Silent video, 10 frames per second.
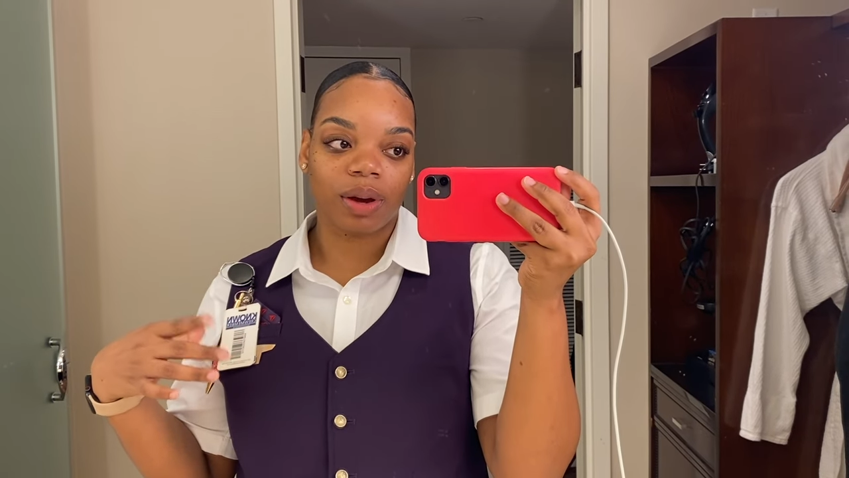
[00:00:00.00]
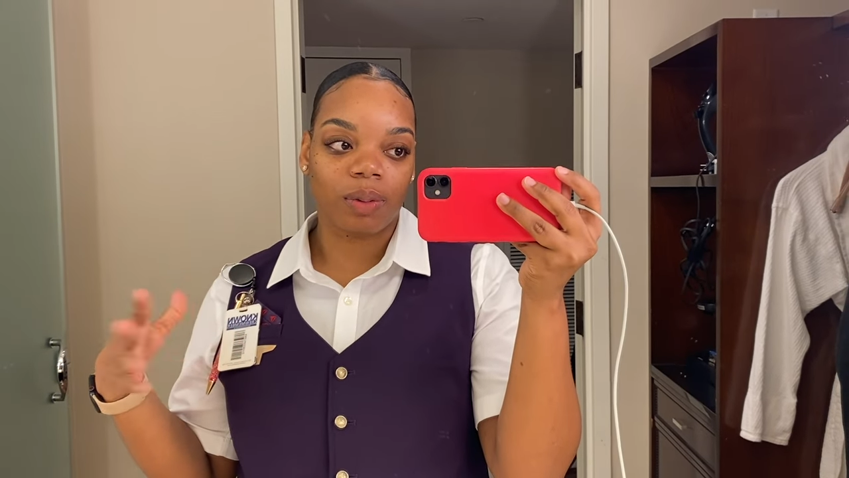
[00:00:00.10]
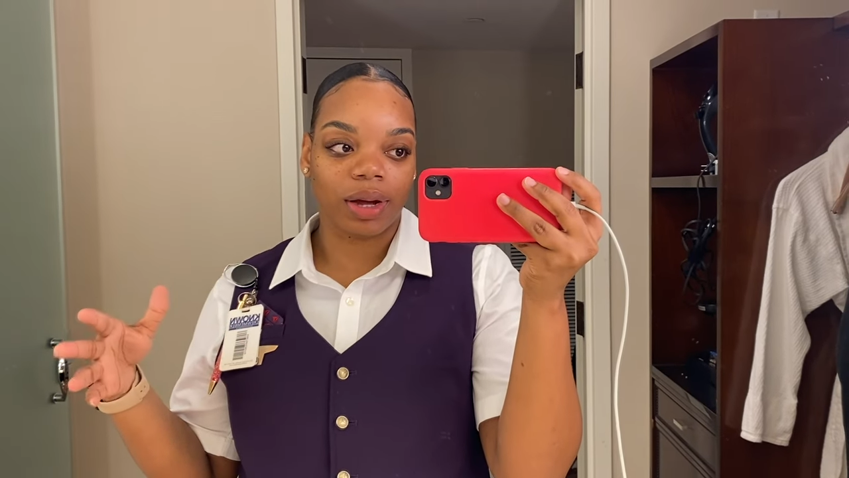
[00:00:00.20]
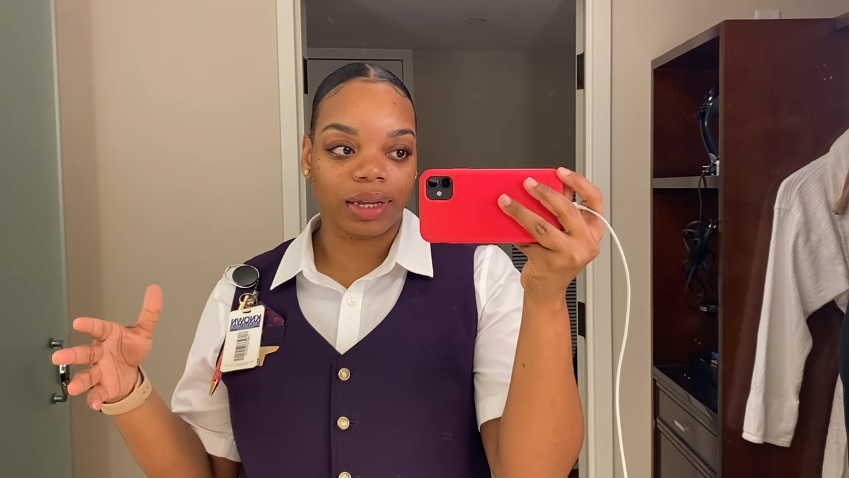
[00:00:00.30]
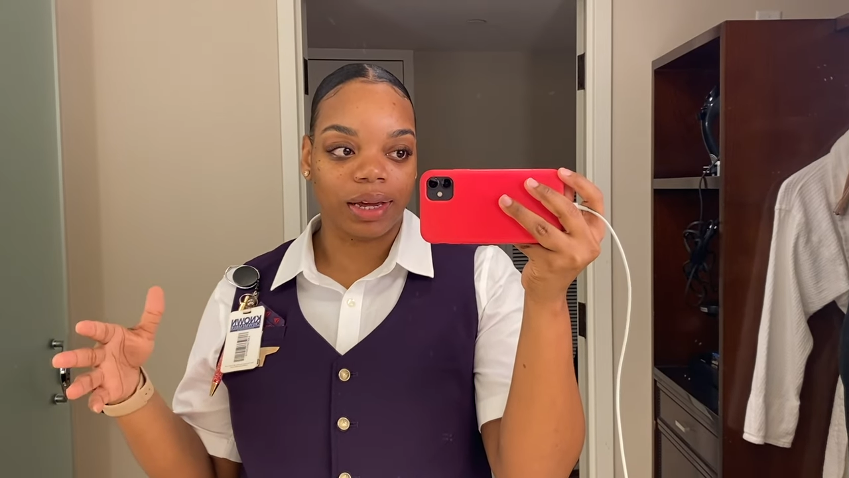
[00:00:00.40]

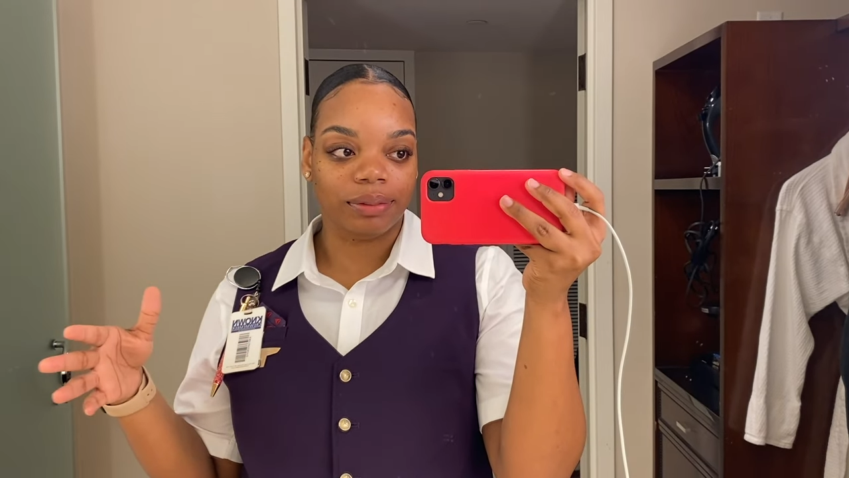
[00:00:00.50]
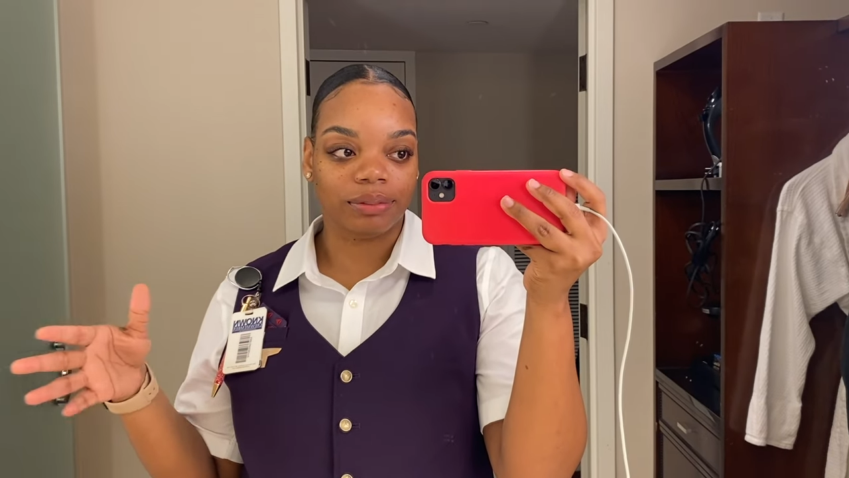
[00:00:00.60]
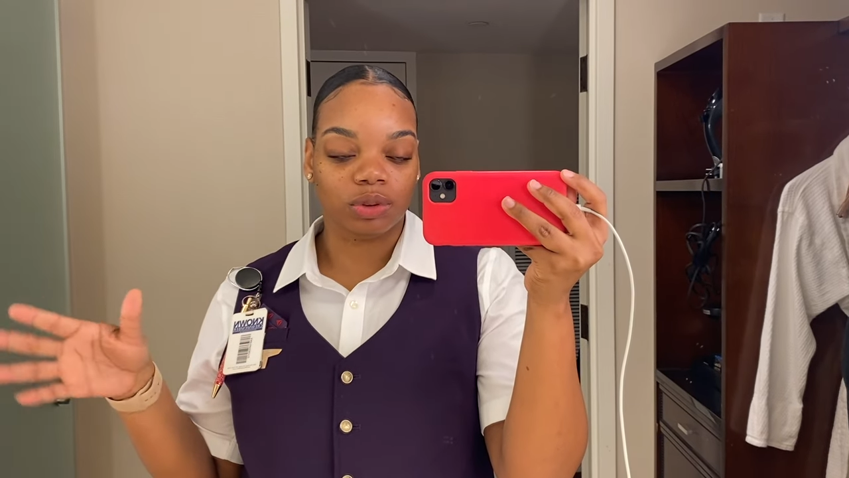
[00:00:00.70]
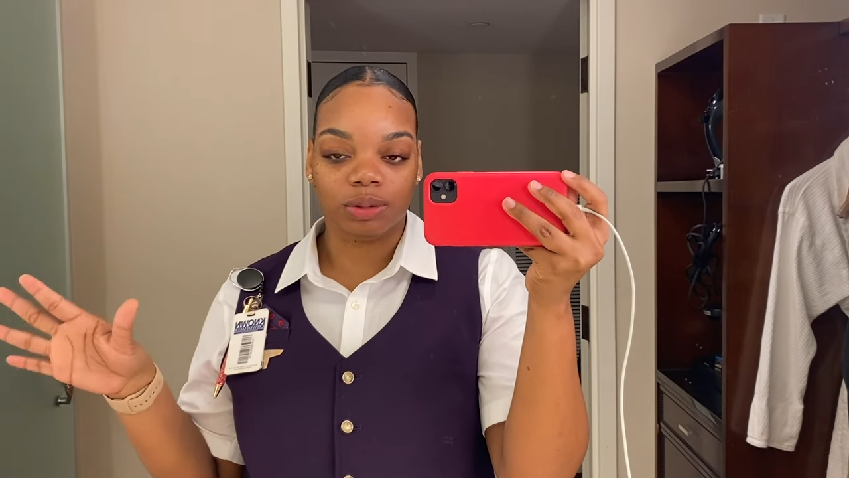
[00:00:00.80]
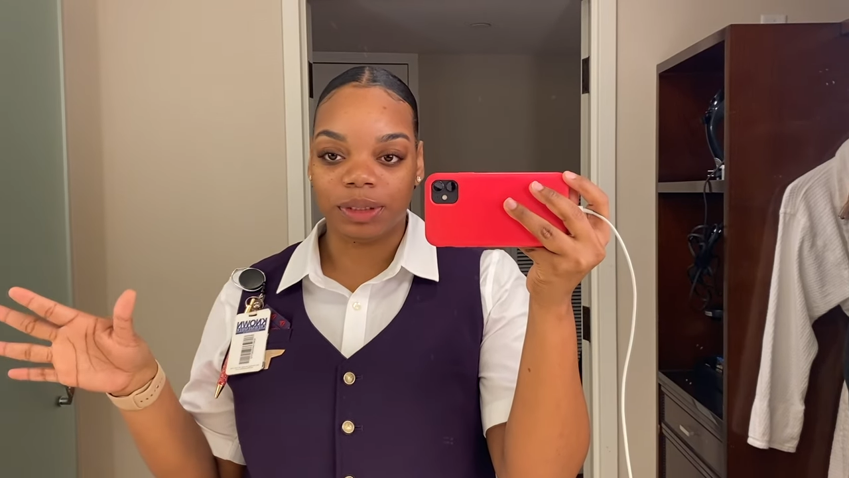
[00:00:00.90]
walk out.
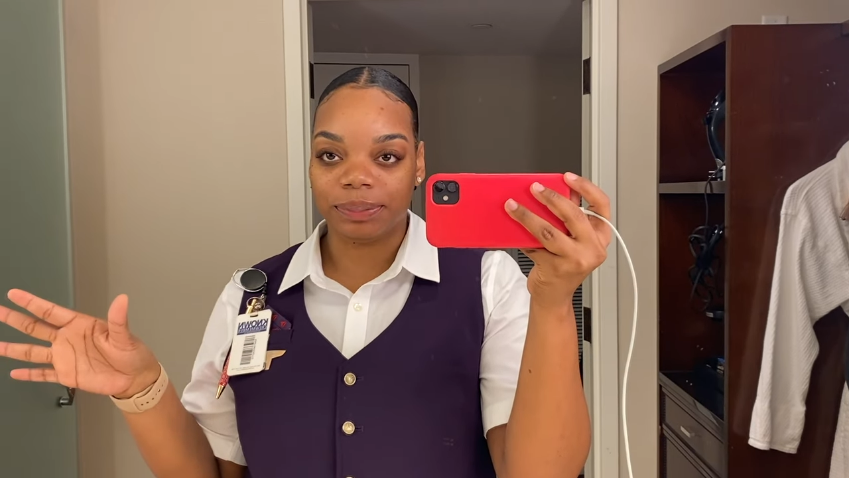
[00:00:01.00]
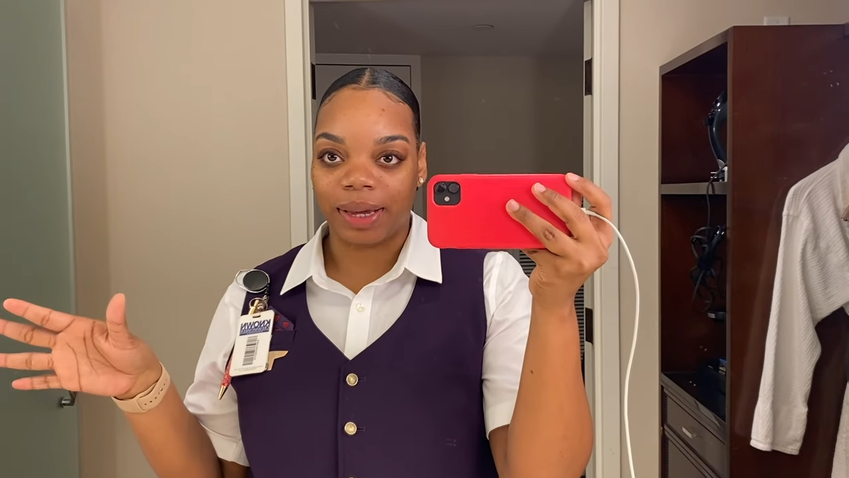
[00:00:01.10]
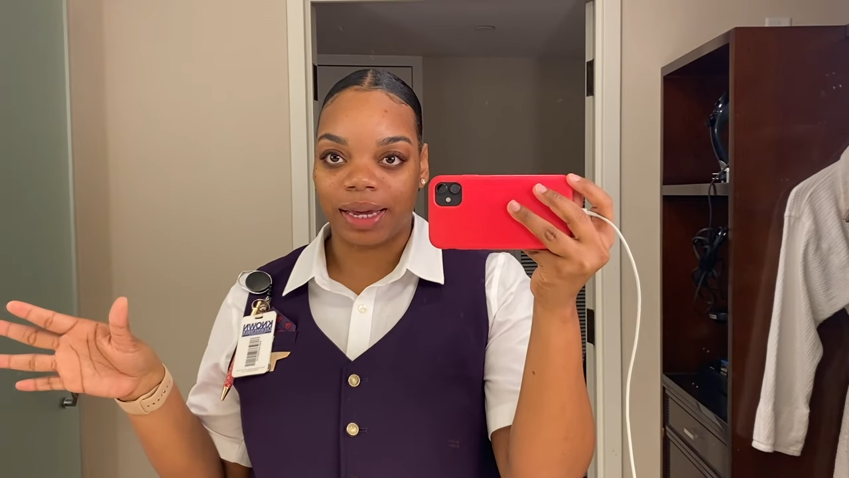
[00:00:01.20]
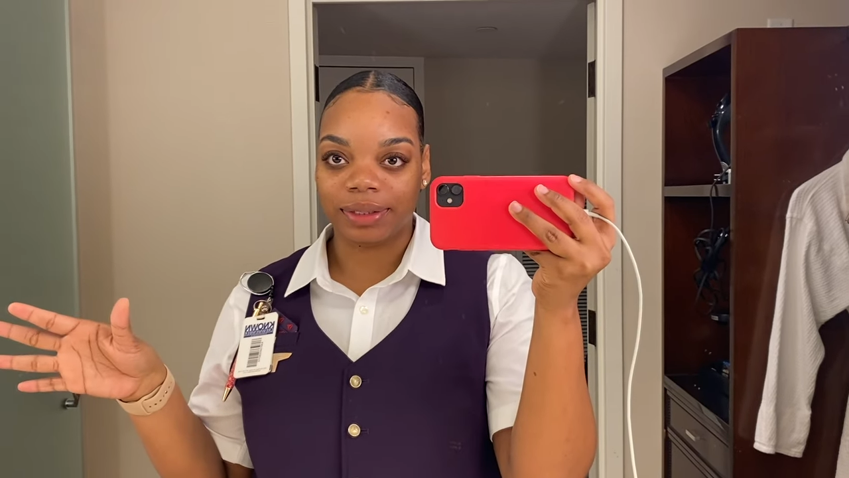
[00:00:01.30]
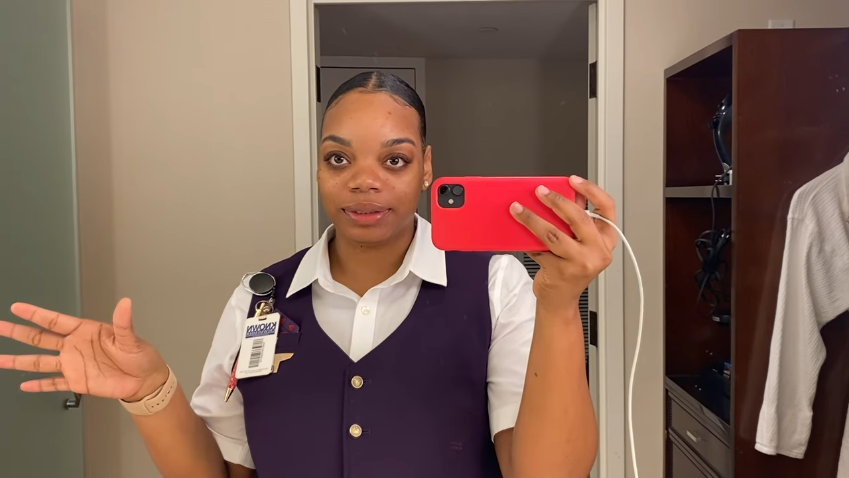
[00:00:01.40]
Room is
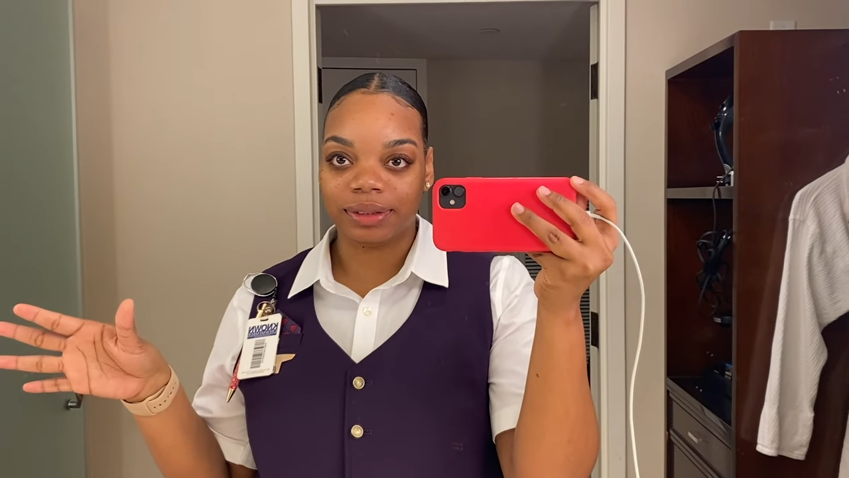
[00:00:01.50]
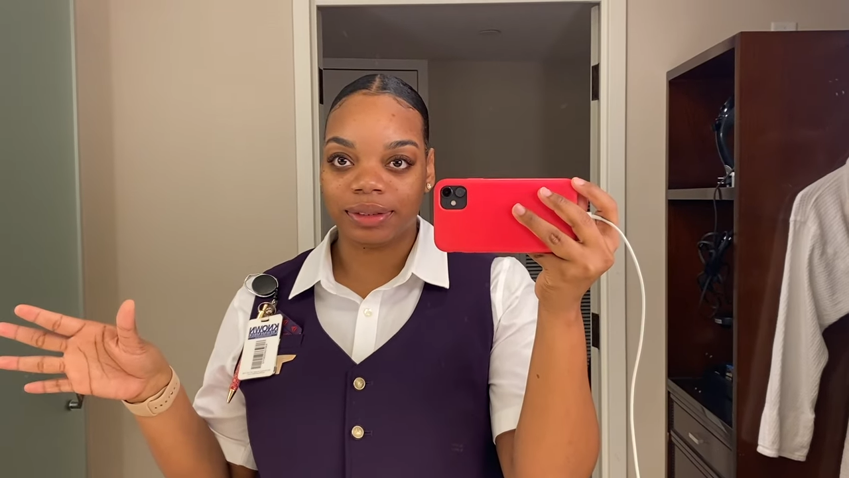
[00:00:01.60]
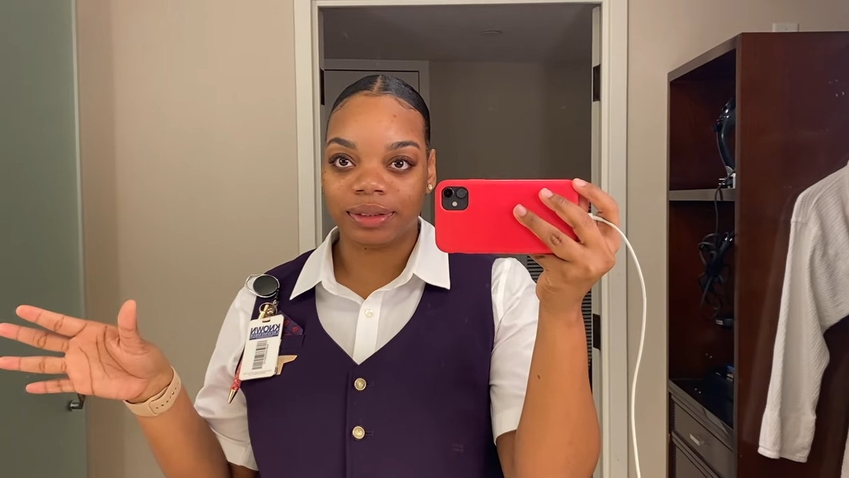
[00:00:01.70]
packed.